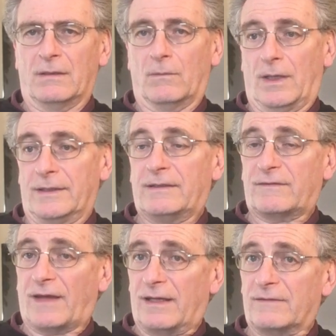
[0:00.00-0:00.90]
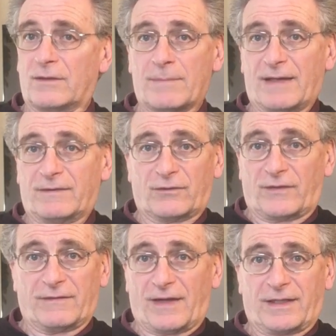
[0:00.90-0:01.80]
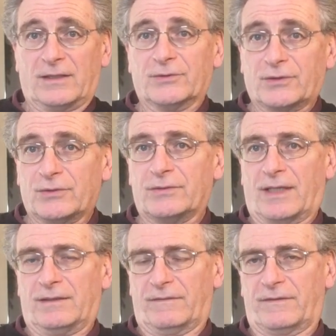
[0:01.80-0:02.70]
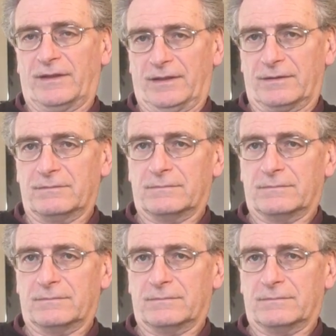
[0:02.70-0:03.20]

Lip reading: Well, the message says I can't do anything.